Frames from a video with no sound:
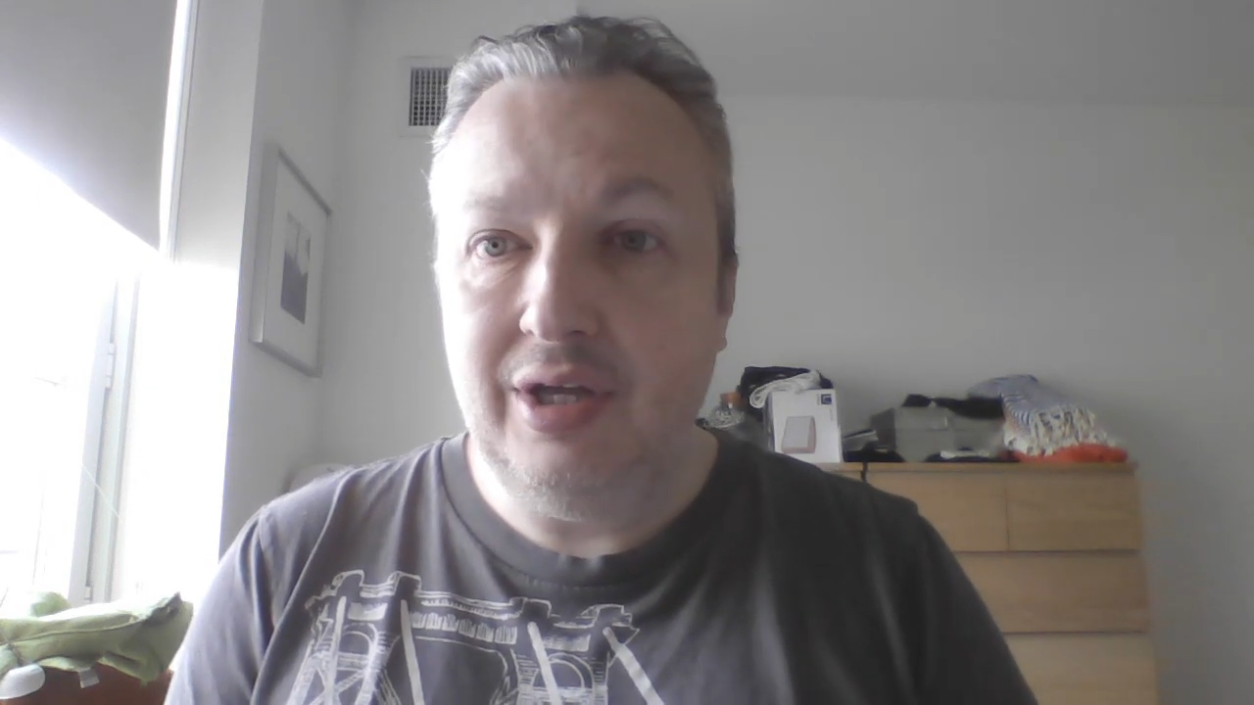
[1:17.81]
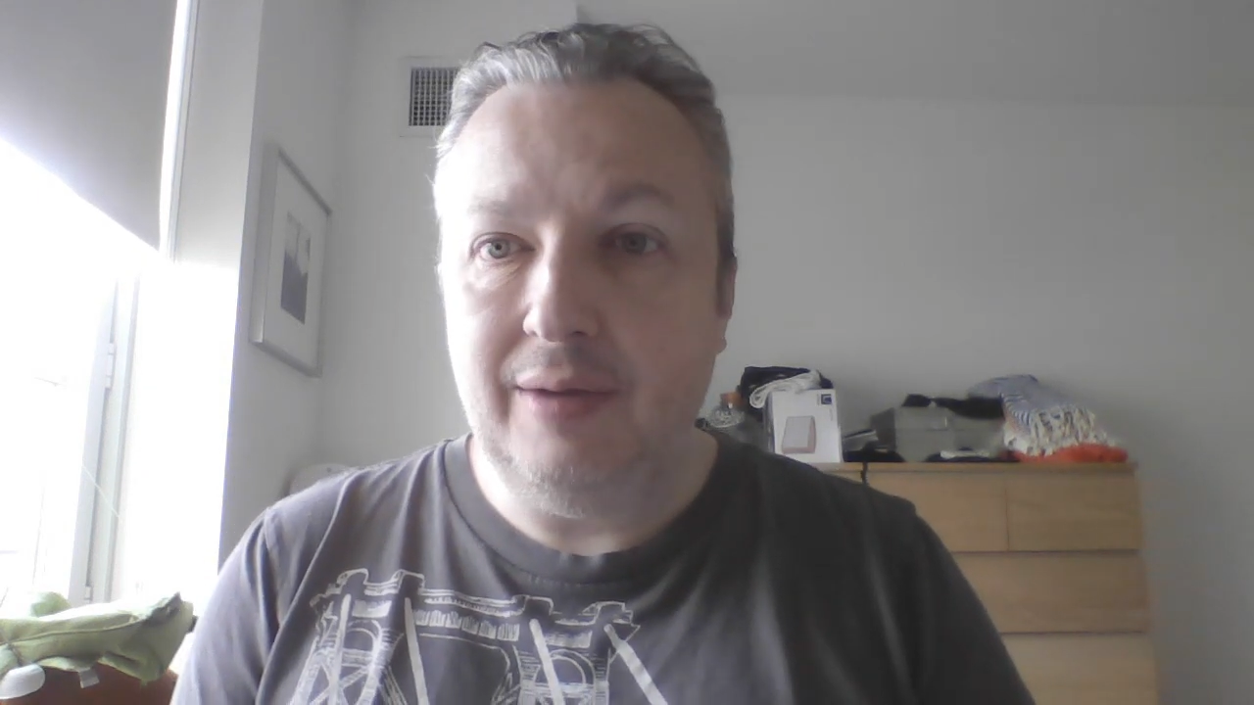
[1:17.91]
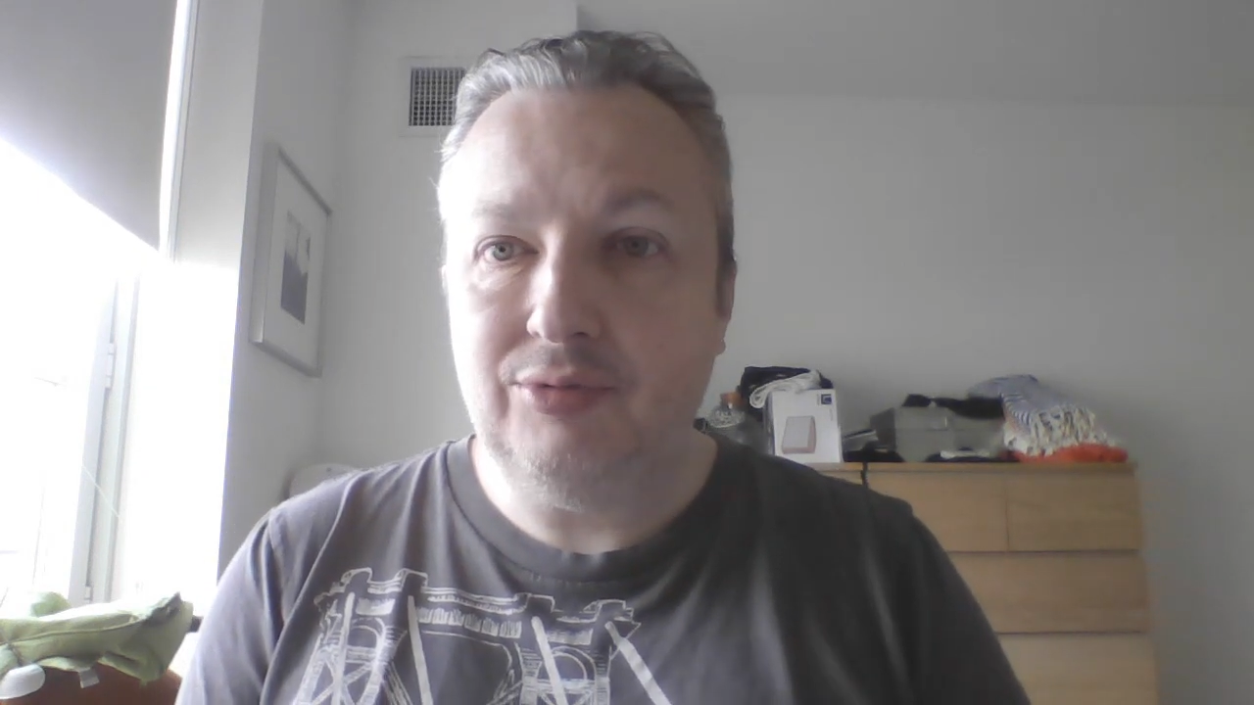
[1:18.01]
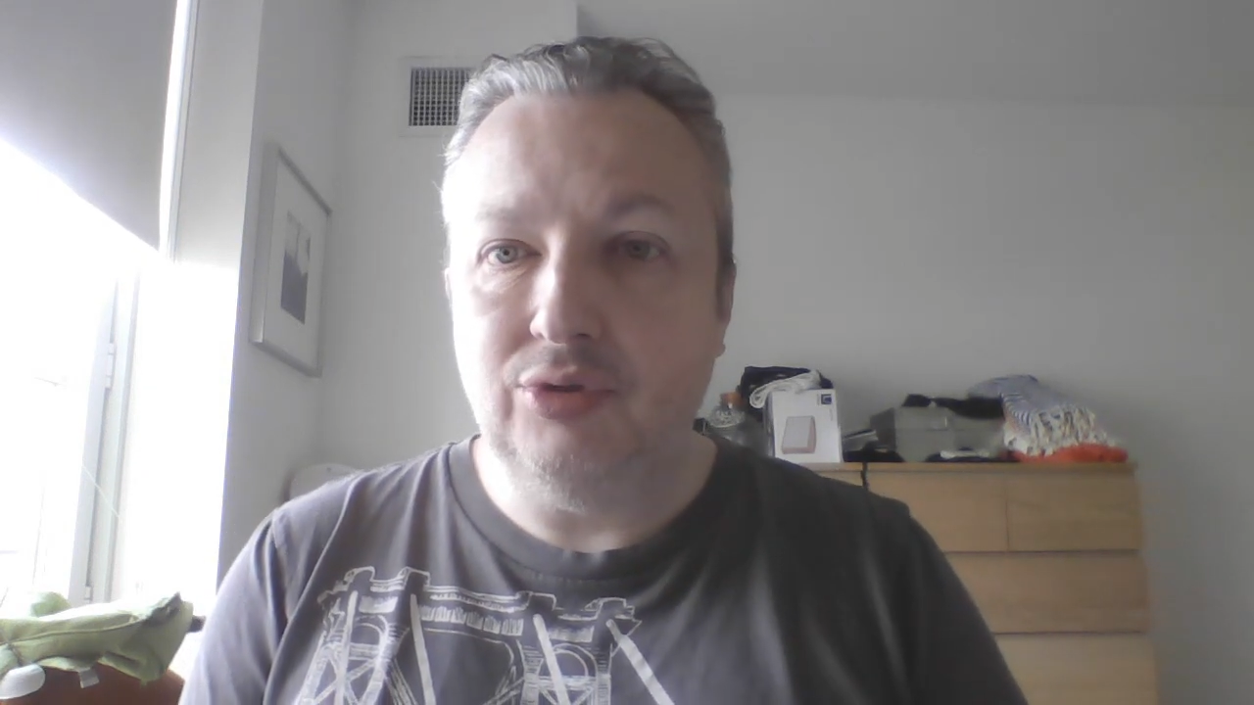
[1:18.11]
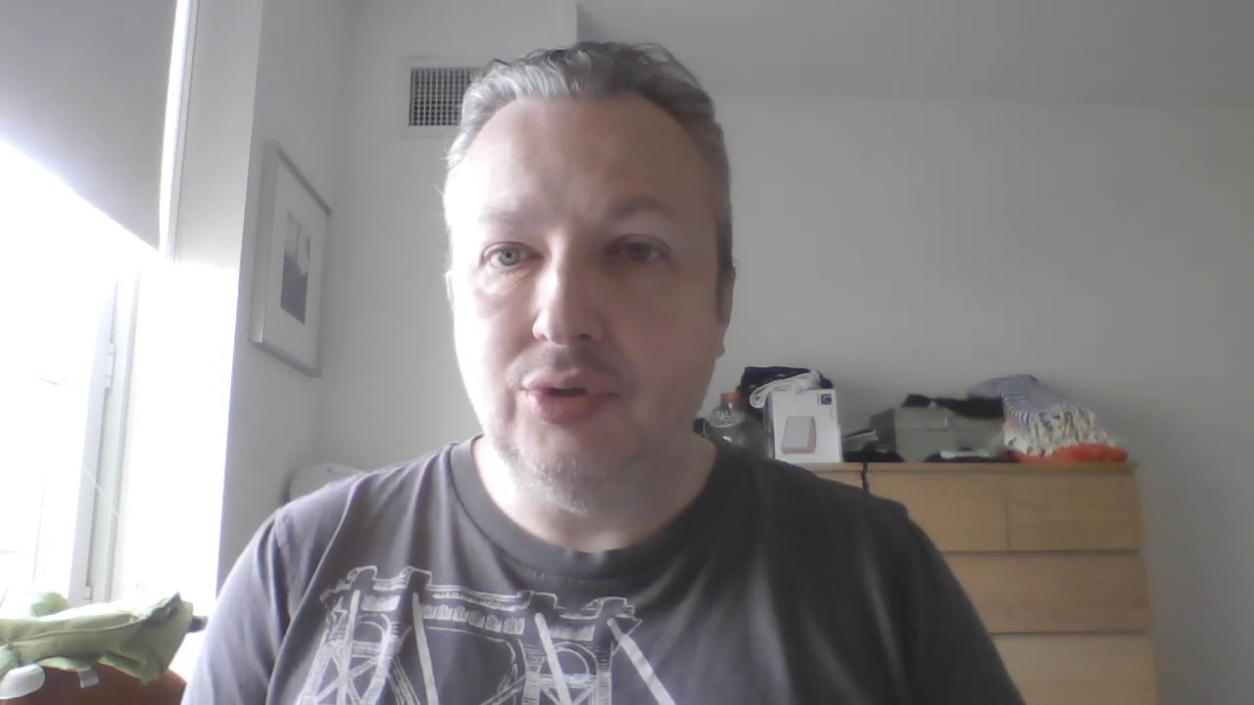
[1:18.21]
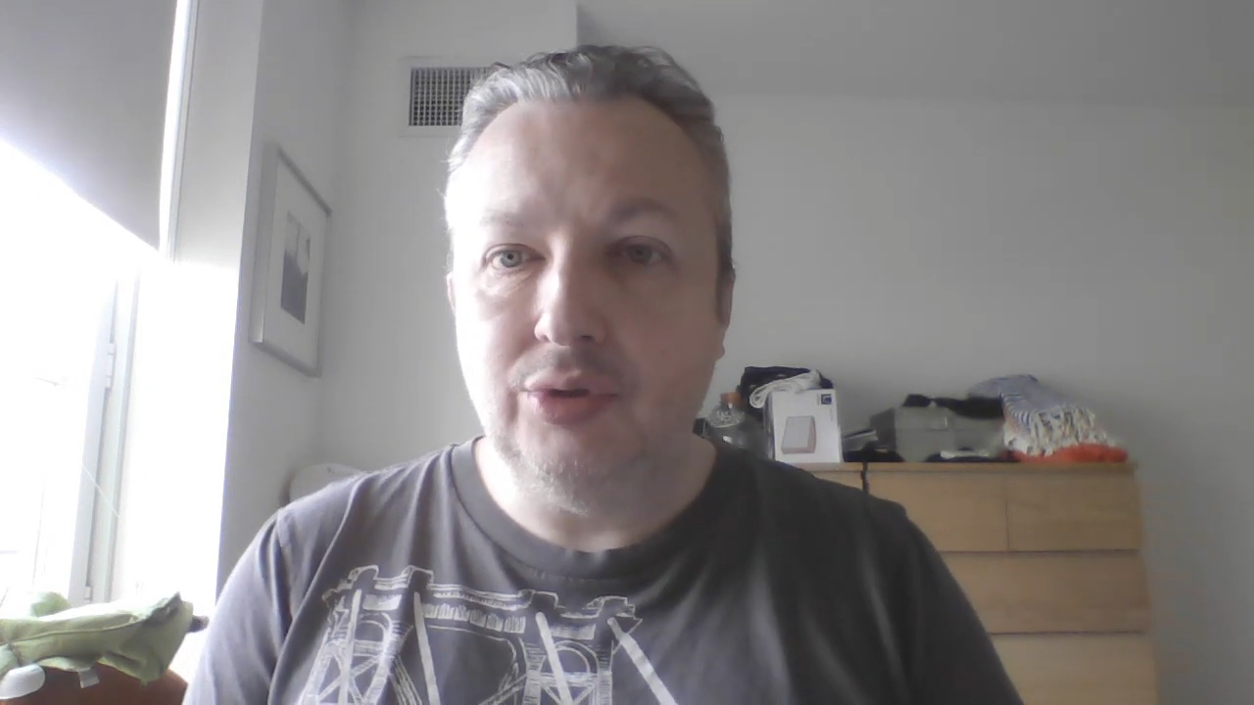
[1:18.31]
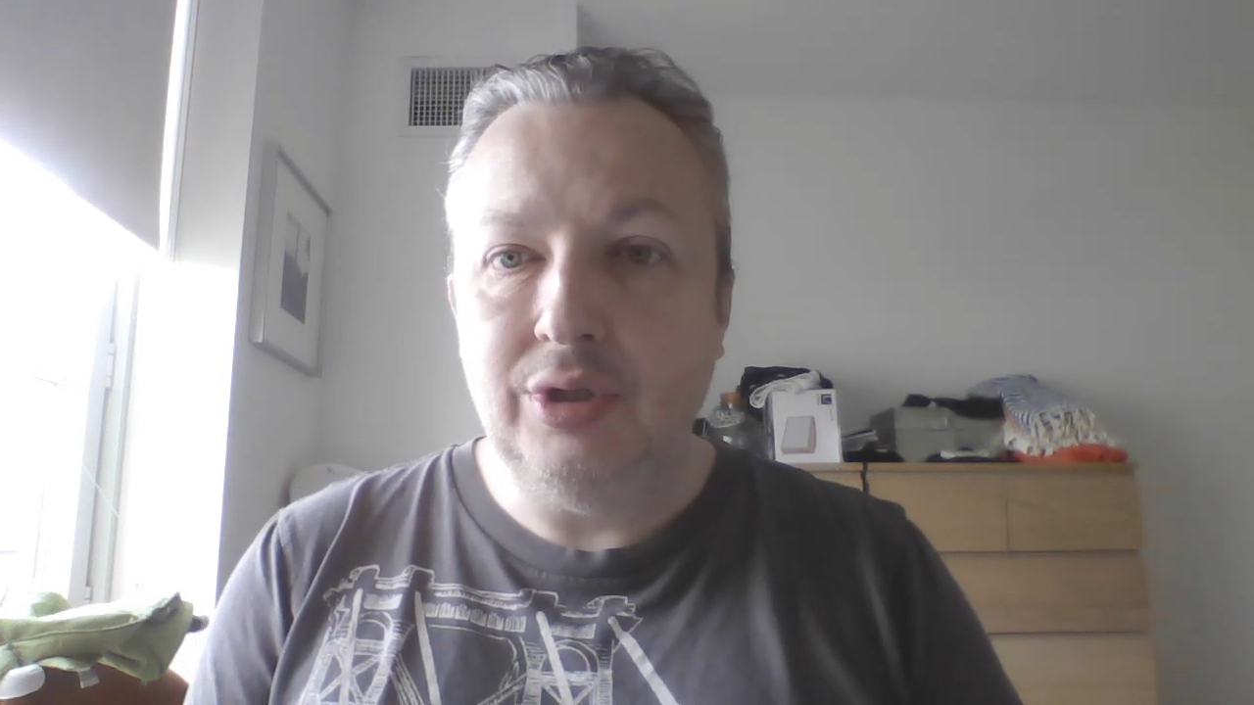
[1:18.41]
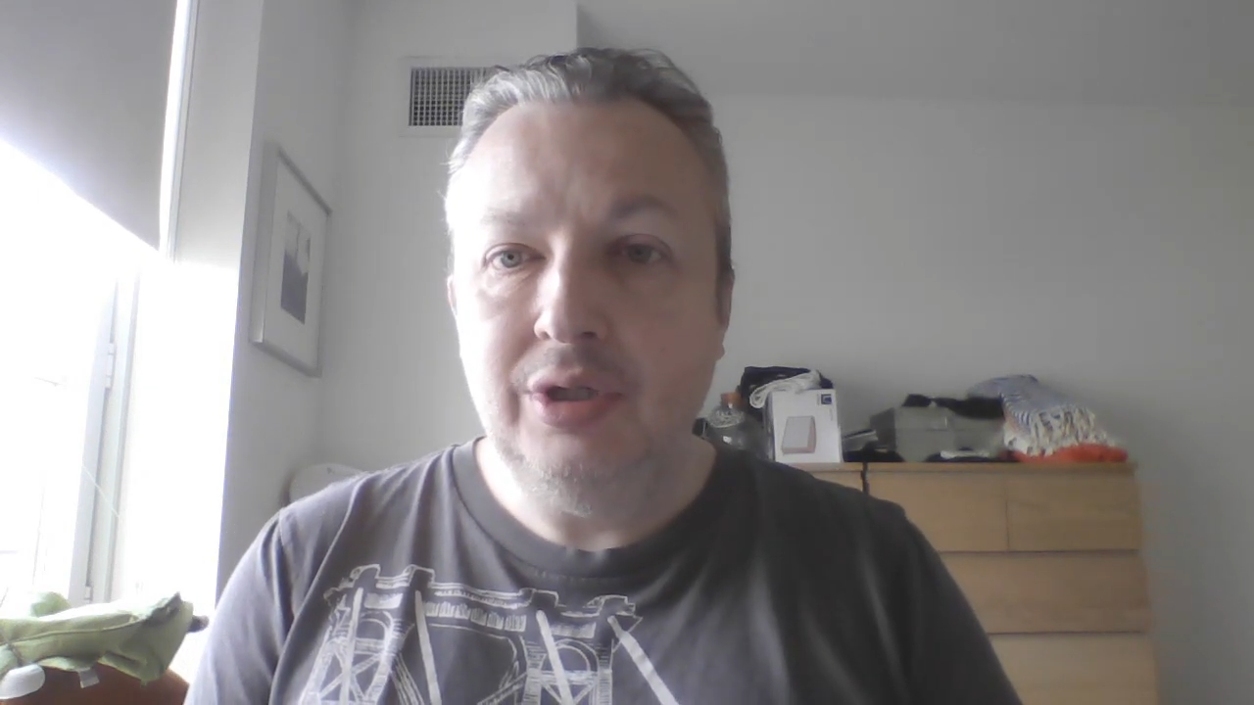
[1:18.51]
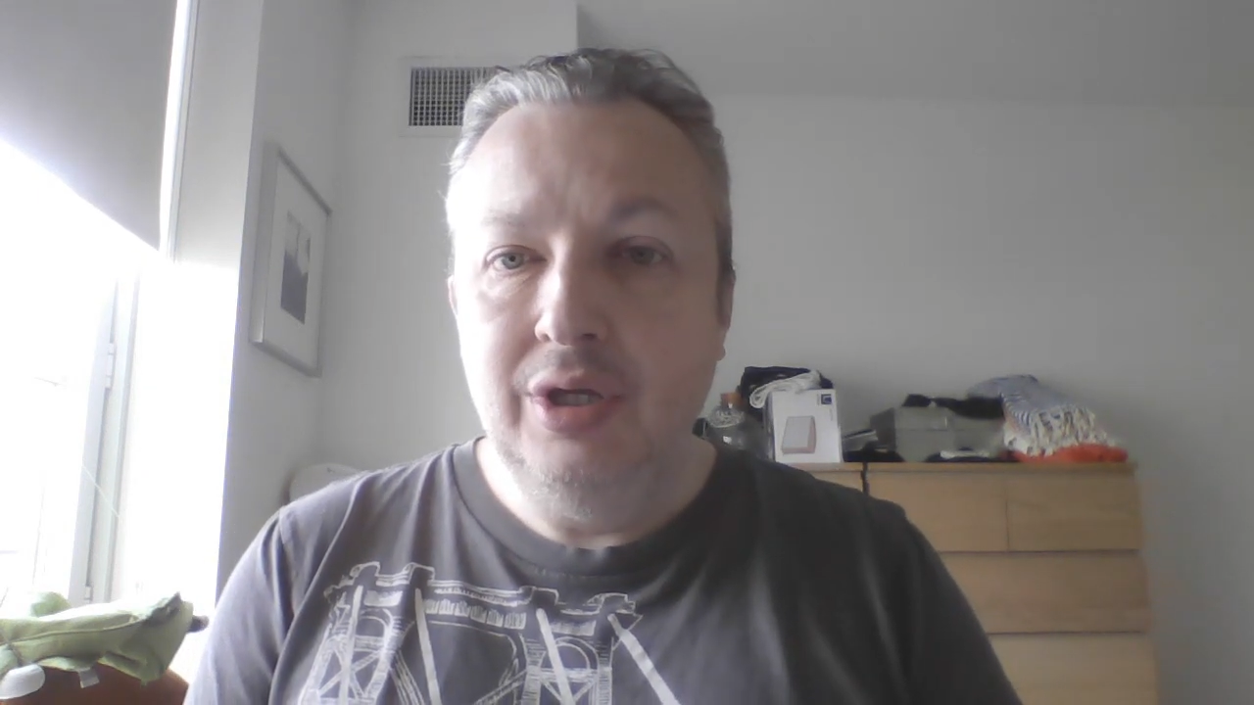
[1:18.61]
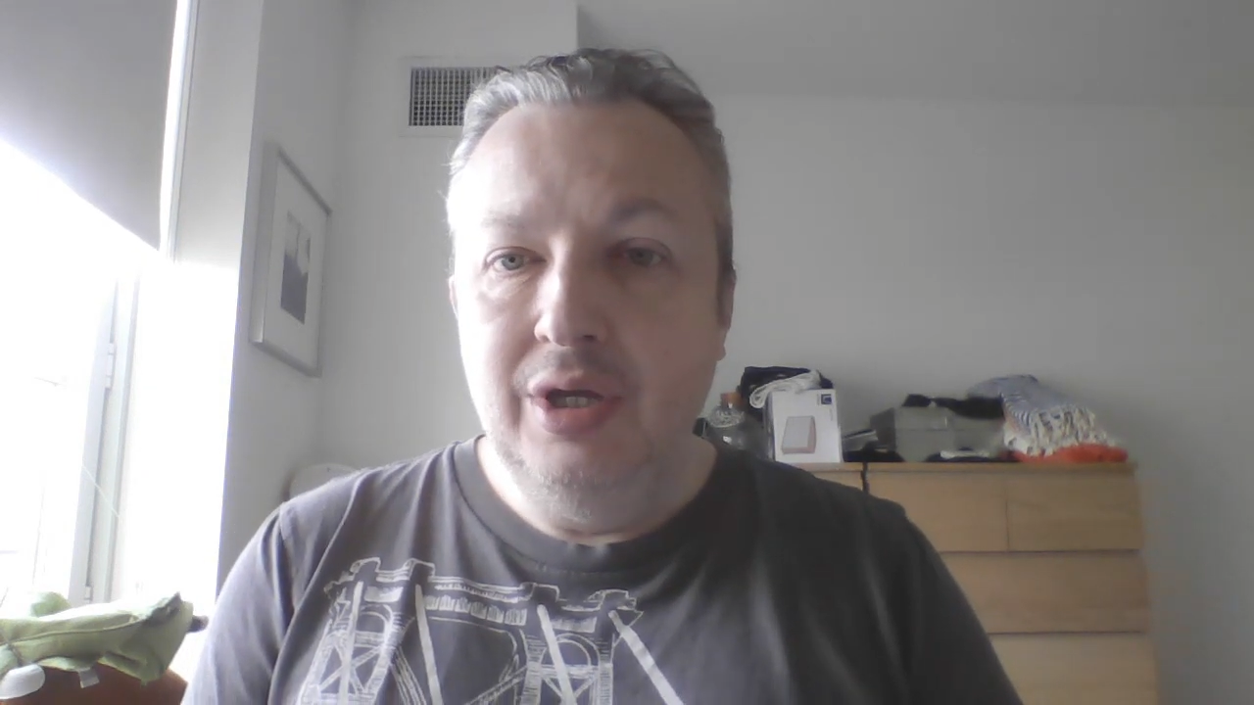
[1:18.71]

Absolutely.